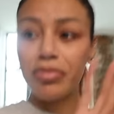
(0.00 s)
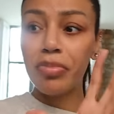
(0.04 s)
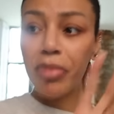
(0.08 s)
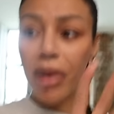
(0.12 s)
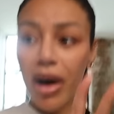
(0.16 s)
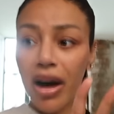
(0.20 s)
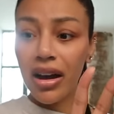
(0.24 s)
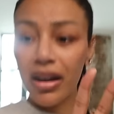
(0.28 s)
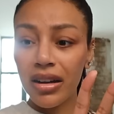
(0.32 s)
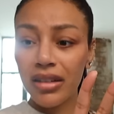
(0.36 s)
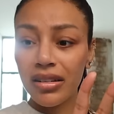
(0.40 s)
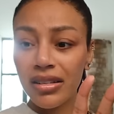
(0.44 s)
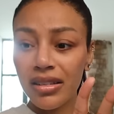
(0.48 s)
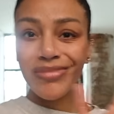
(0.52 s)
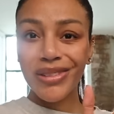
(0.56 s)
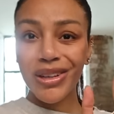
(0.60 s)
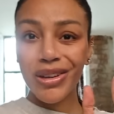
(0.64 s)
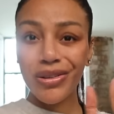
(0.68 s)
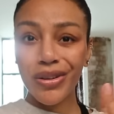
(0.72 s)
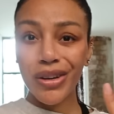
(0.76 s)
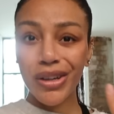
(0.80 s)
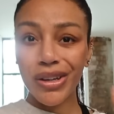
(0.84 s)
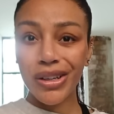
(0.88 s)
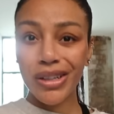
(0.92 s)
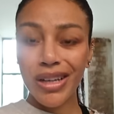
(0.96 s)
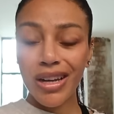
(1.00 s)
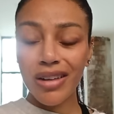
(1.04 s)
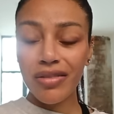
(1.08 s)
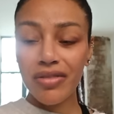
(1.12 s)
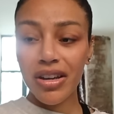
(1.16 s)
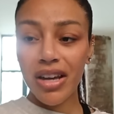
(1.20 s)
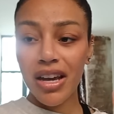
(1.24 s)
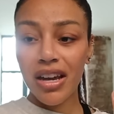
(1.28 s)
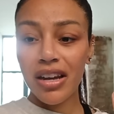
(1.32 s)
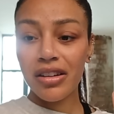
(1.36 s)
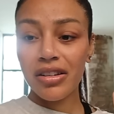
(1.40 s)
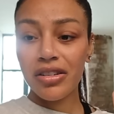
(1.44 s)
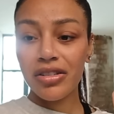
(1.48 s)
but if I could never
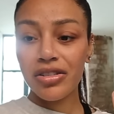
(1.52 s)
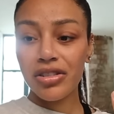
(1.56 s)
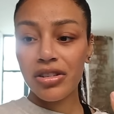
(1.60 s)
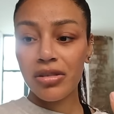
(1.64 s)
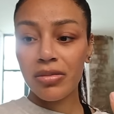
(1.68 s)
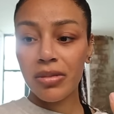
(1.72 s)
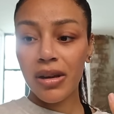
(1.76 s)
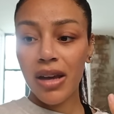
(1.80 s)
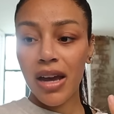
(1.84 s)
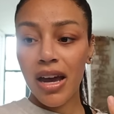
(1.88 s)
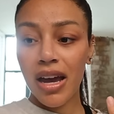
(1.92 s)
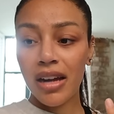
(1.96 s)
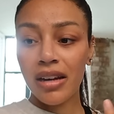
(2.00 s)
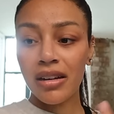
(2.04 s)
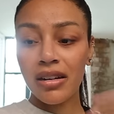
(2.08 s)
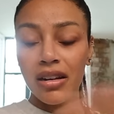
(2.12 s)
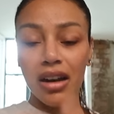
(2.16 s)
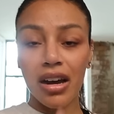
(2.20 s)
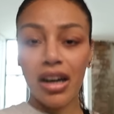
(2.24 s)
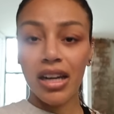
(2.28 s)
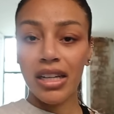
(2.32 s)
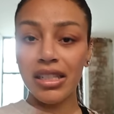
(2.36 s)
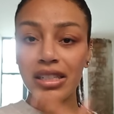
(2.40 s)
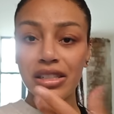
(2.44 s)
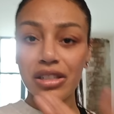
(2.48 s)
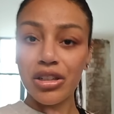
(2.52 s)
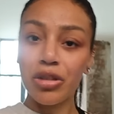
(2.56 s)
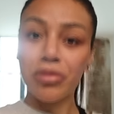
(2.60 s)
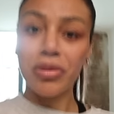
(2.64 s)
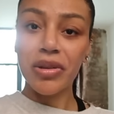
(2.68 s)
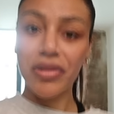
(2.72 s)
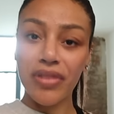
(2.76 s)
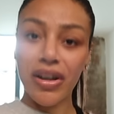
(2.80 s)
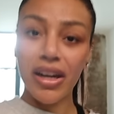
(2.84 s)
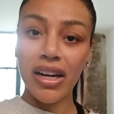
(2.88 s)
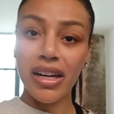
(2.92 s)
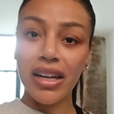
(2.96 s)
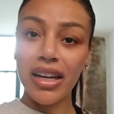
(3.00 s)
get a nose job again, I'd still be
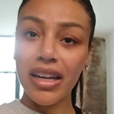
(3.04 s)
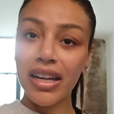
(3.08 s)
fine.